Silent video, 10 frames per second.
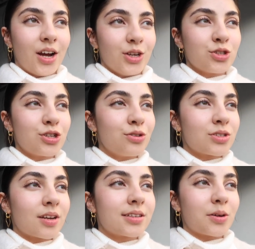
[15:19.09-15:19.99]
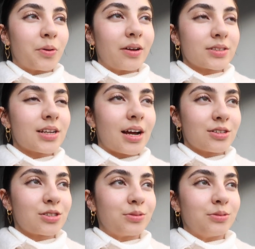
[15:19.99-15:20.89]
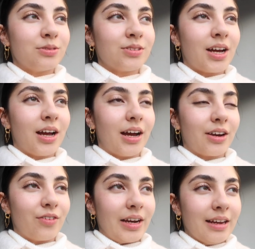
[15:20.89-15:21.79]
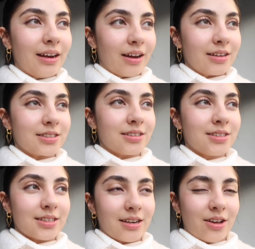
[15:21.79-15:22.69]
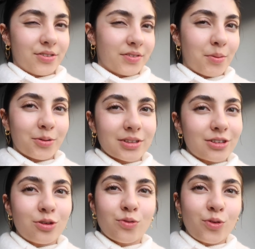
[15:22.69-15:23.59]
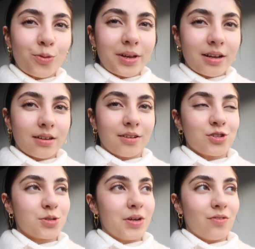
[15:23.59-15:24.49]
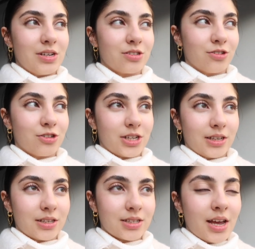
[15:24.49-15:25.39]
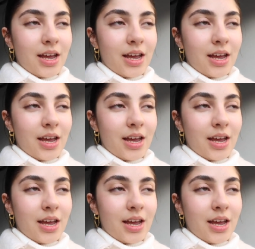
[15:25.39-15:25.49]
I used to use it when I was in high school and I really liked it, and now they've come out with a new formula and I've just been researching it